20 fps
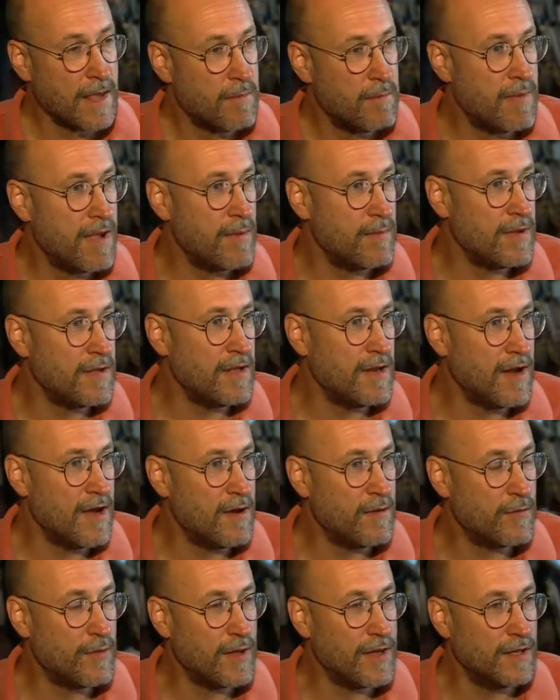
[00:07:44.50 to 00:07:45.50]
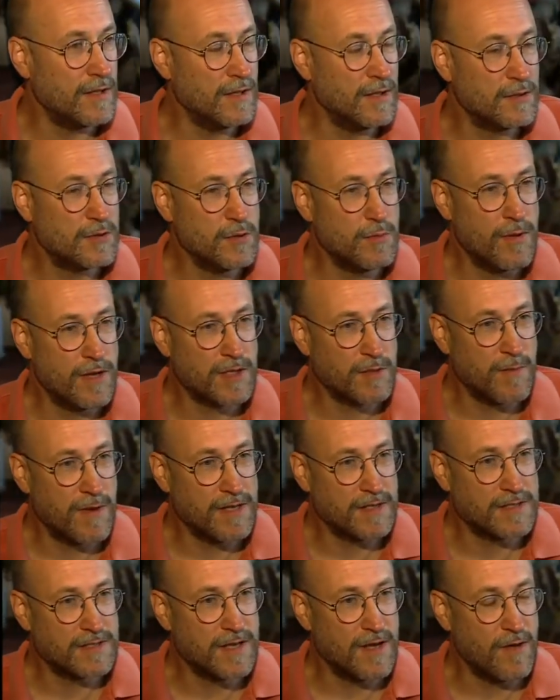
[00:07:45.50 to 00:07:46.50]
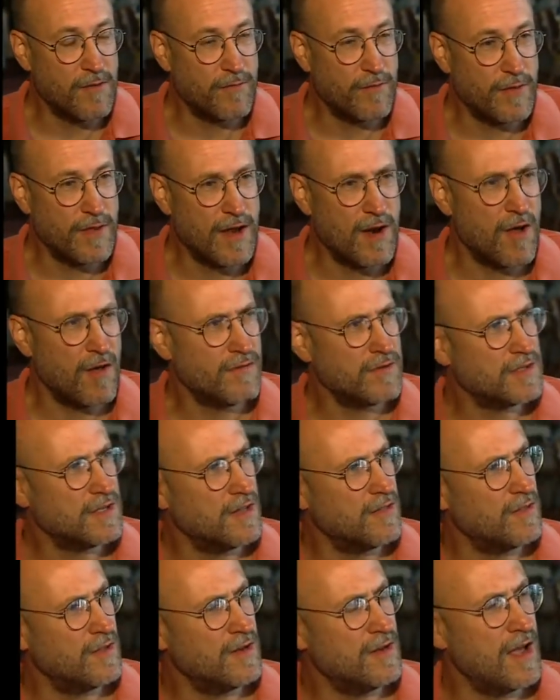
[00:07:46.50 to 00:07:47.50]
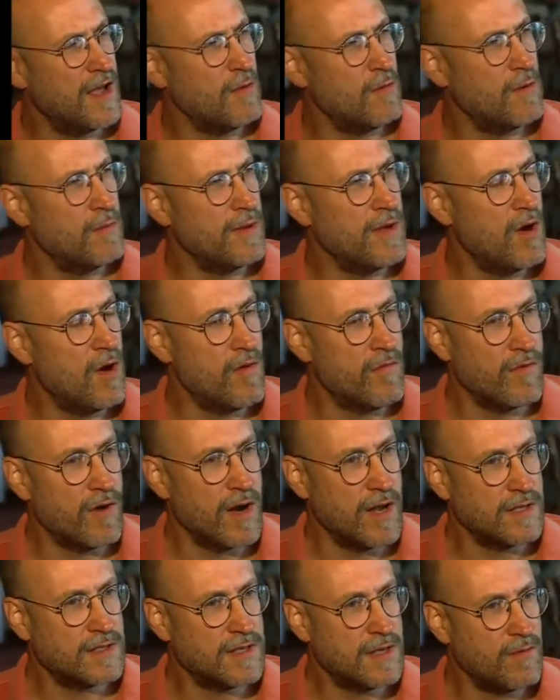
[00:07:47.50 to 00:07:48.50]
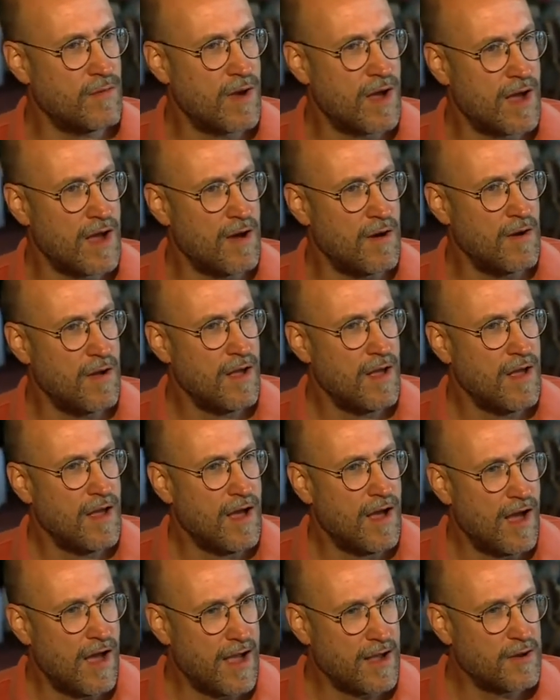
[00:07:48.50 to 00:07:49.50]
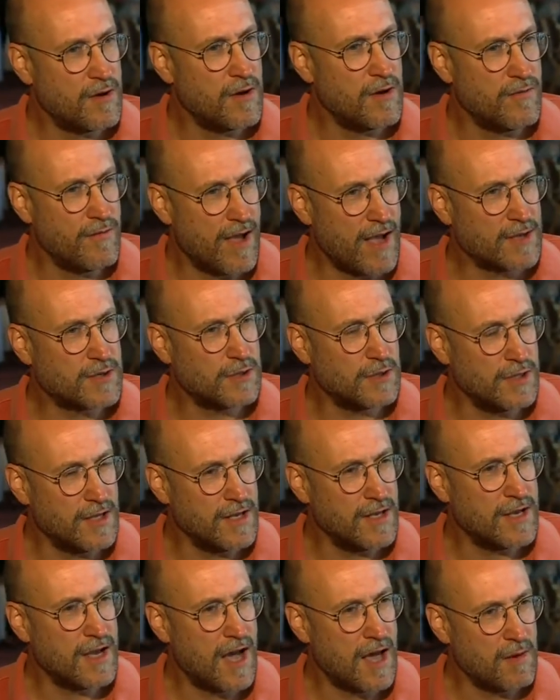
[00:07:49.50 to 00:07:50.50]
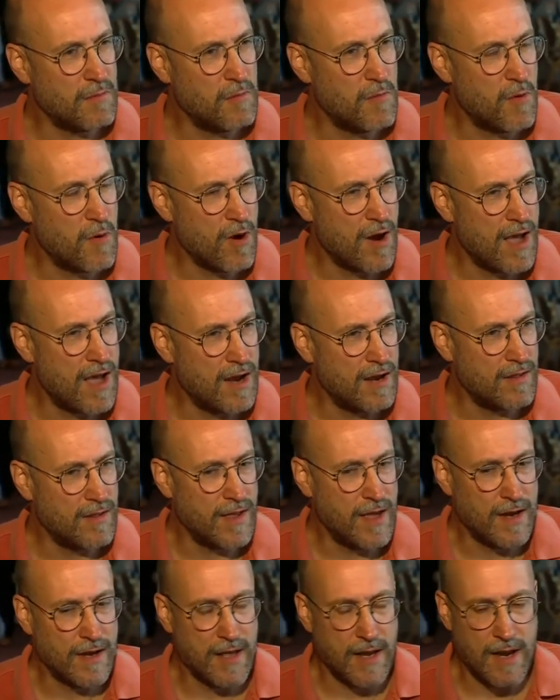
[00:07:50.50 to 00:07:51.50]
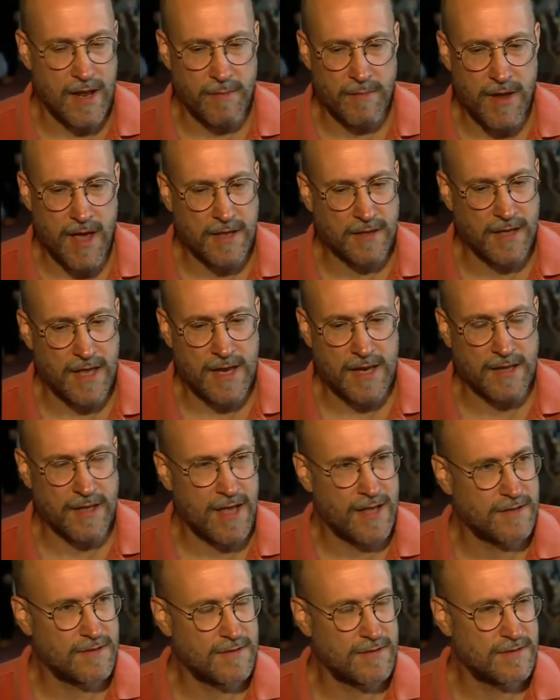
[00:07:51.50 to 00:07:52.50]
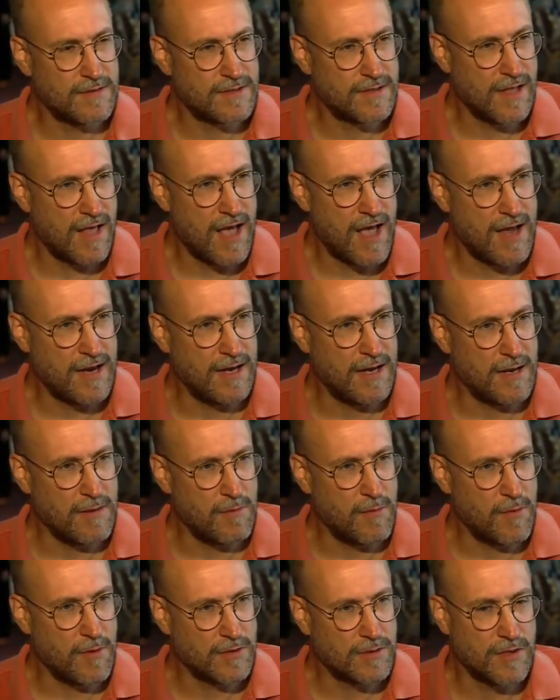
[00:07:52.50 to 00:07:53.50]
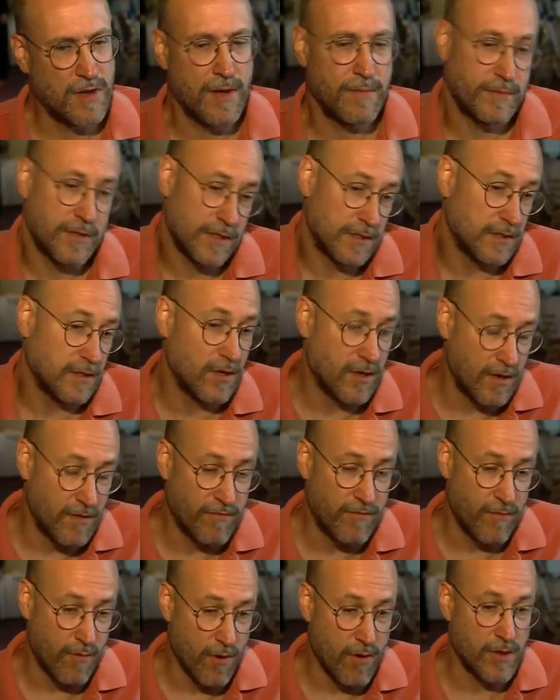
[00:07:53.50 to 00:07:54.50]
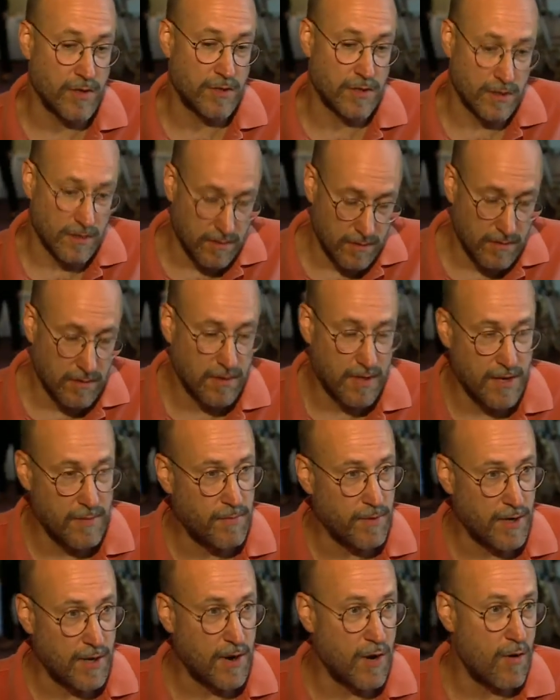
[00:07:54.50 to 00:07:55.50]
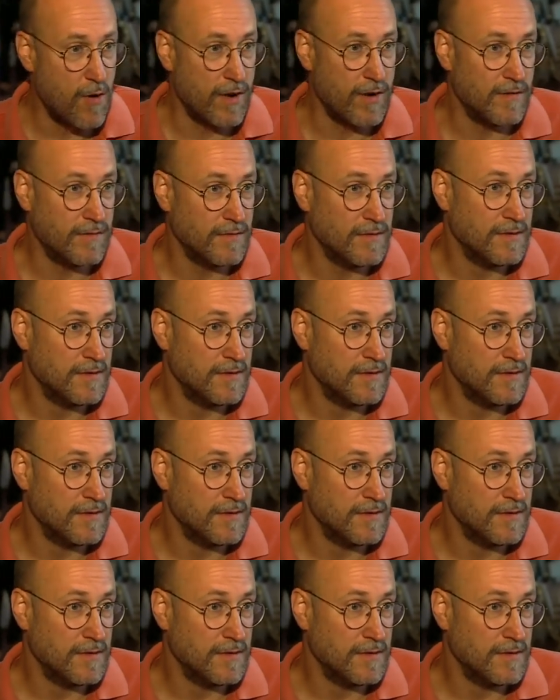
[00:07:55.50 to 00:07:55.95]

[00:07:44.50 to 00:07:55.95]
maybe, you know, thinking a little too much of myself, and then all of a sudden the night would be over, and I'd say, wow, I could have actually gotten more out of that. And I'm not letting that slide anymore. So I'm just looking forward to keeping going.